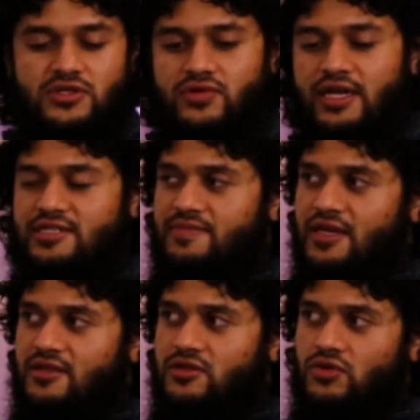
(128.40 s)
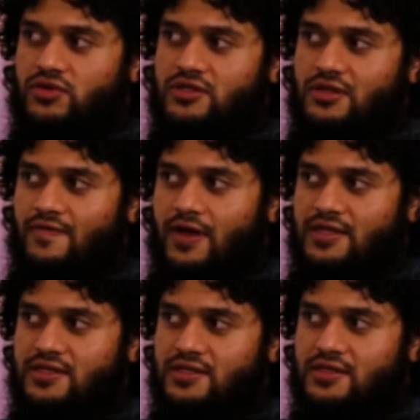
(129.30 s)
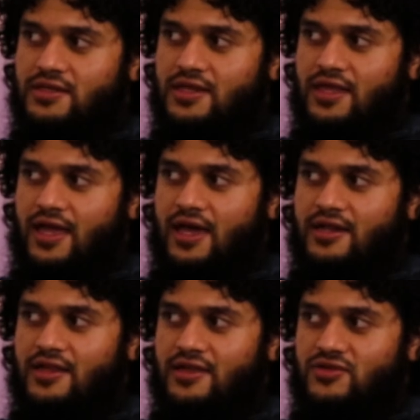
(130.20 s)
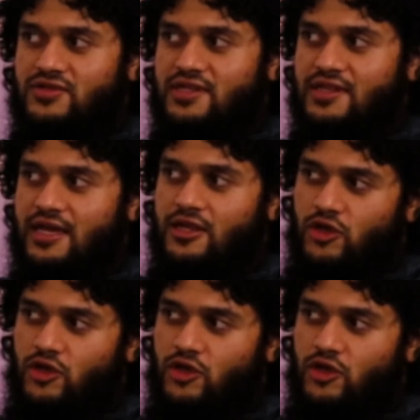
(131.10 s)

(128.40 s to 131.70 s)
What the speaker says: crazy, man. The torture devices that they had. You seen that